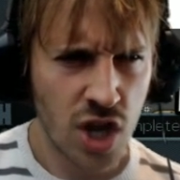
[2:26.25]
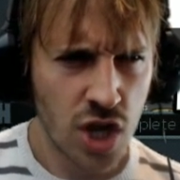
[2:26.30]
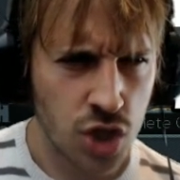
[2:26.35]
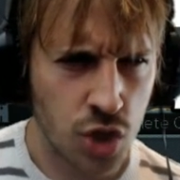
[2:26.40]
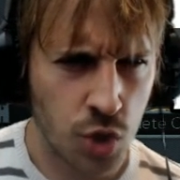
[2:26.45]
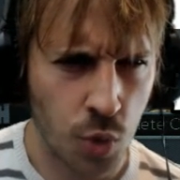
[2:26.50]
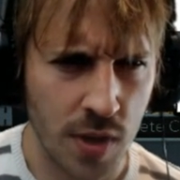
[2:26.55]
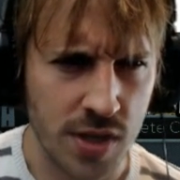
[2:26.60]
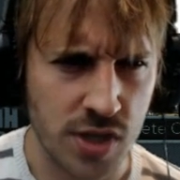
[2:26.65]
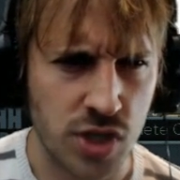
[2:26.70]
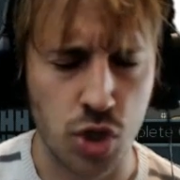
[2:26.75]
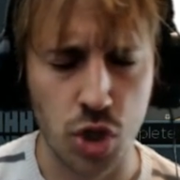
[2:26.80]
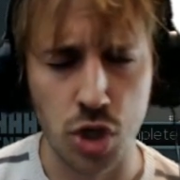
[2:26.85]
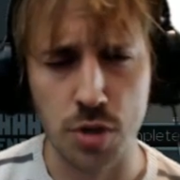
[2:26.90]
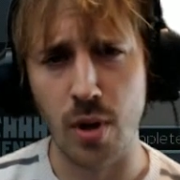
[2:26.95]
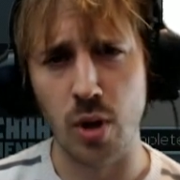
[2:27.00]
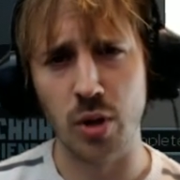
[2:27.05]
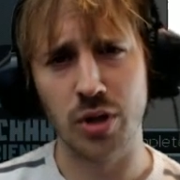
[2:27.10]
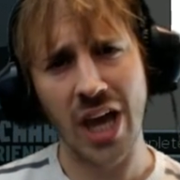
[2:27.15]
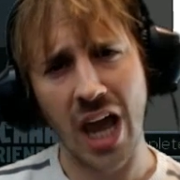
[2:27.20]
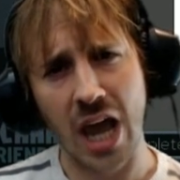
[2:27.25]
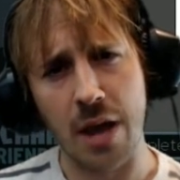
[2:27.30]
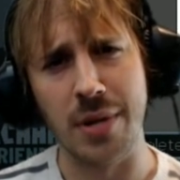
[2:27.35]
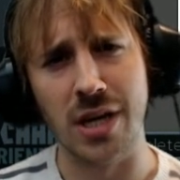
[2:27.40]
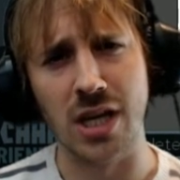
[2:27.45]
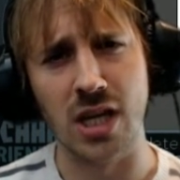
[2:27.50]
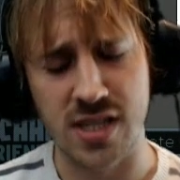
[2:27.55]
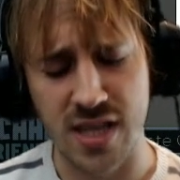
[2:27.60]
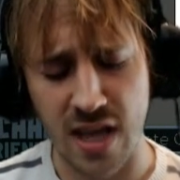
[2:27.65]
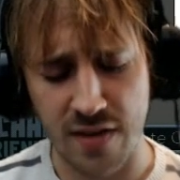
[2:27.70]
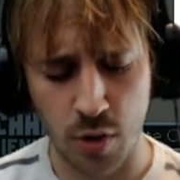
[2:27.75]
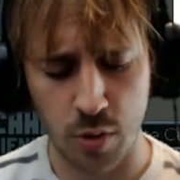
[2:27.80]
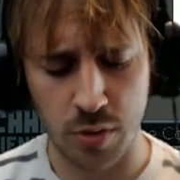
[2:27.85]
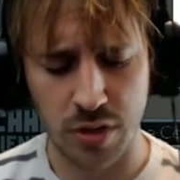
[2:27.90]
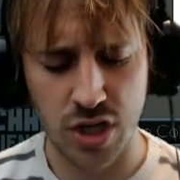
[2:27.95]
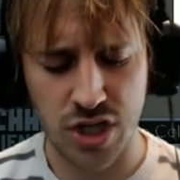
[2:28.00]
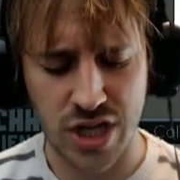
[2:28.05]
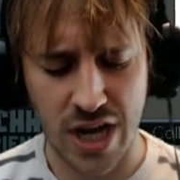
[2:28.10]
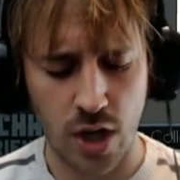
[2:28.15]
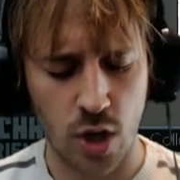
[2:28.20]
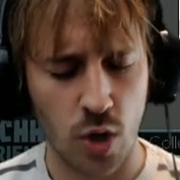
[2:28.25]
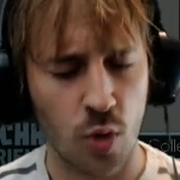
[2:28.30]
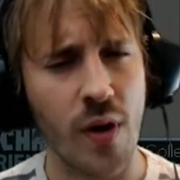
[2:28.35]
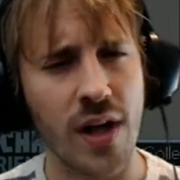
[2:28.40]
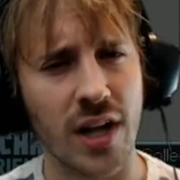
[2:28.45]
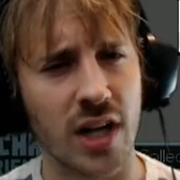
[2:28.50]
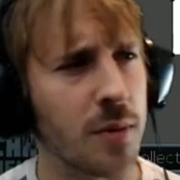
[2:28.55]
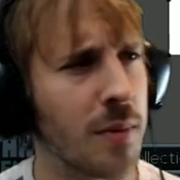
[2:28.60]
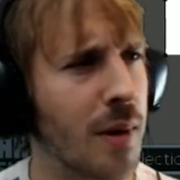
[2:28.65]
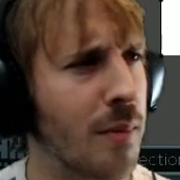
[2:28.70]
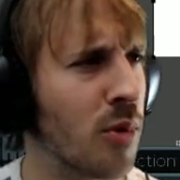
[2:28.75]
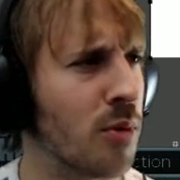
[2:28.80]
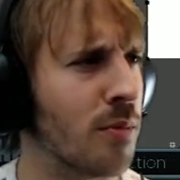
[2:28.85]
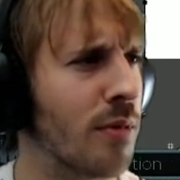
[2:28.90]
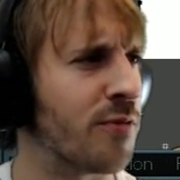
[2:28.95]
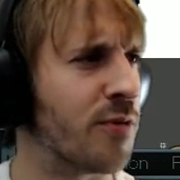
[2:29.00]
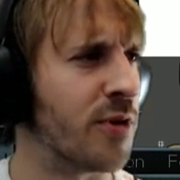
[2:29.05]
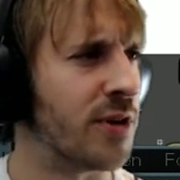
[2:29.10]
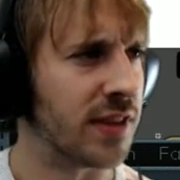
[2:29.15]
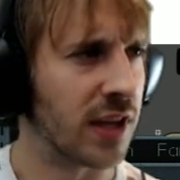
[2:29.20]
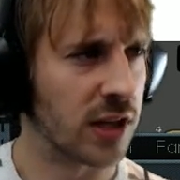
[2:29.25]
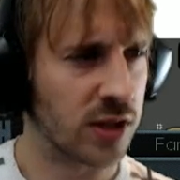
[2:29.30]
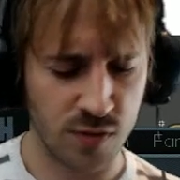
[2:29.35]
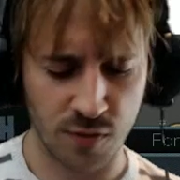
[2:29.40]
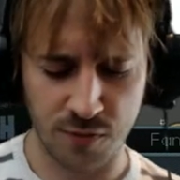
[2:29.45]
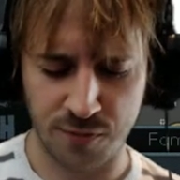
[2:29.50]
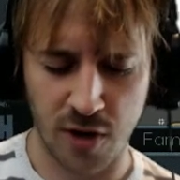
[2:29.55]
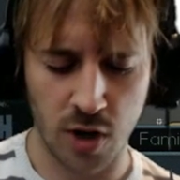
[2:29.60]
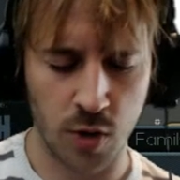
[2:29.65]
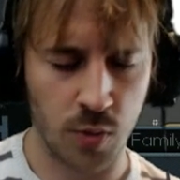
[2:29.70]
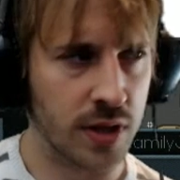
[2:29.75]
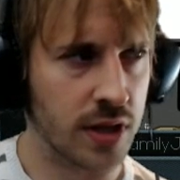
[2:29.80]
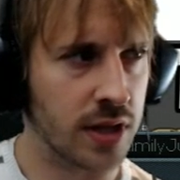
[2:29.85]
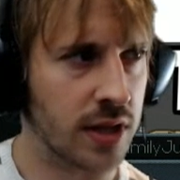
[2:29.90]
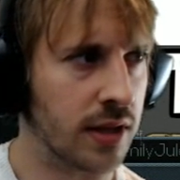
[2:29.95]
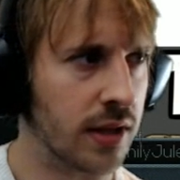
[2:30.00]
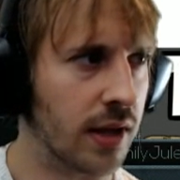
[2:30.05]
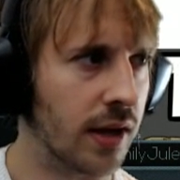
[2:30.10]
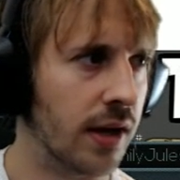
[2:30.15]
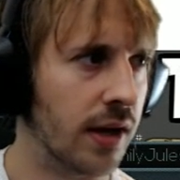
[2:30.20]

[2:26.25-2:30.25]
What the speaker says: Twist Turbo Gaming is not following the channel. Welcome aboard, my friend. Thanks for following.